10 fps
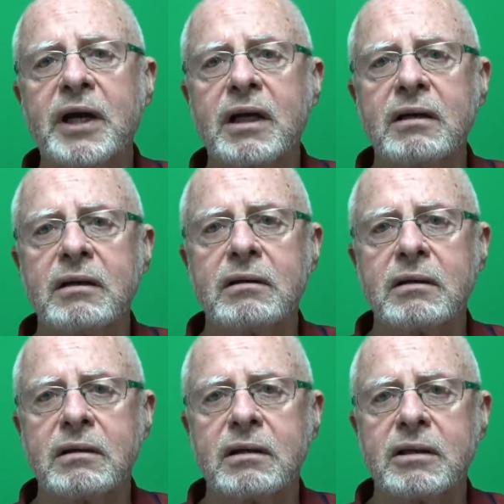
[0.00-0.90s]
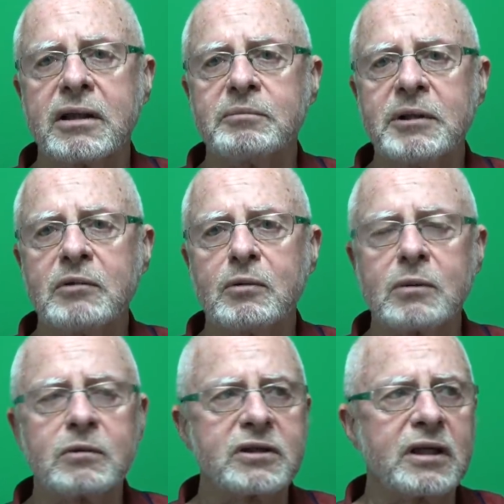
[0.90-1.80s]
back and tell people
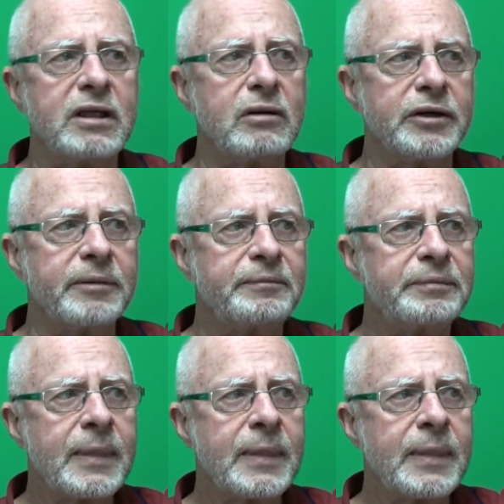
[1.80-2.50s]
what was going on.